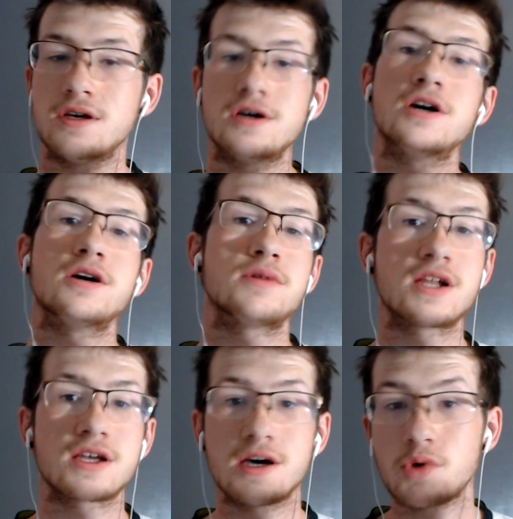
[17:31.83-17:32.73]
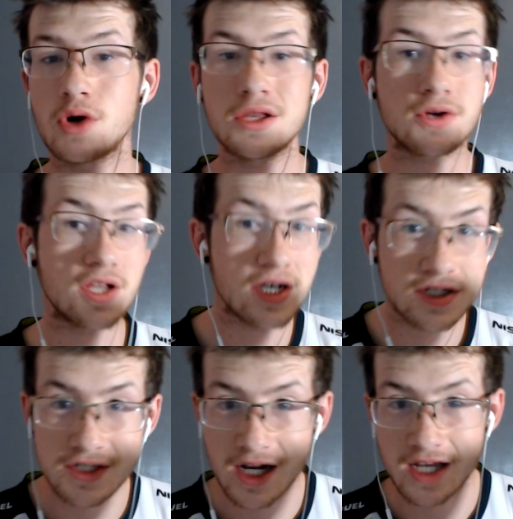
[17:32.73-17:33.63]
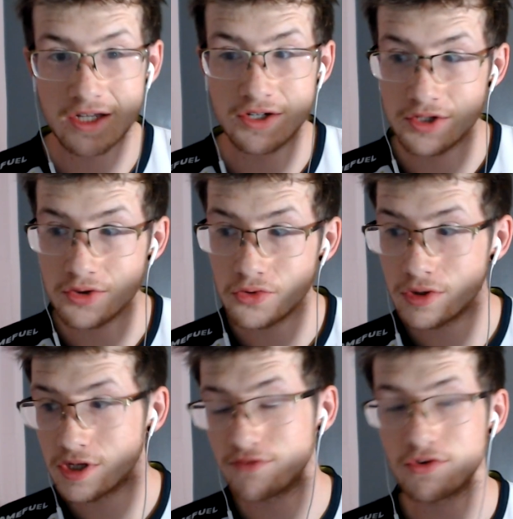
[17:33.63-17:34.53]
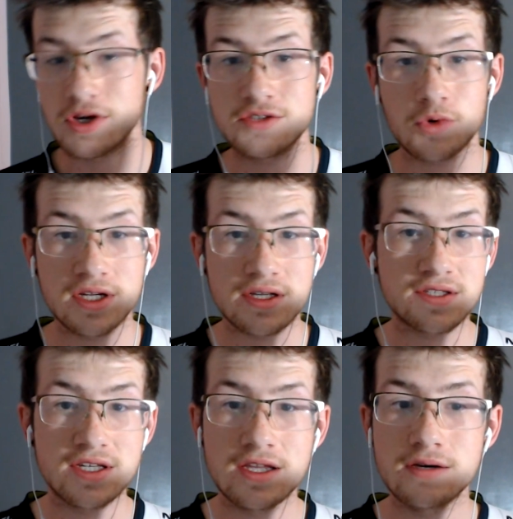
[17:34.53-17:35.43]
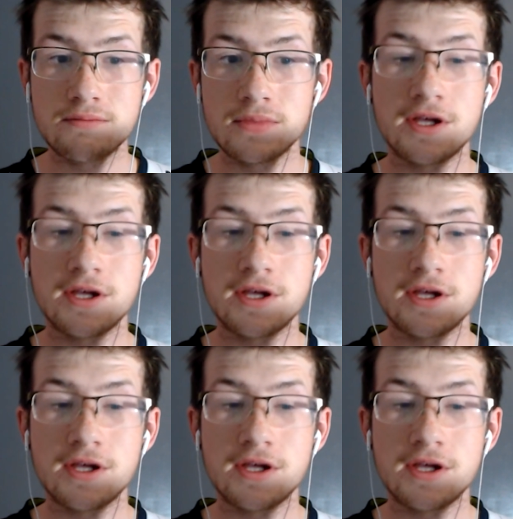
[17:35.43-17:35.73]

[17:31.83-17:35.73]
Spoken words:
I got a couple other collections that I could do if you guys want to see them.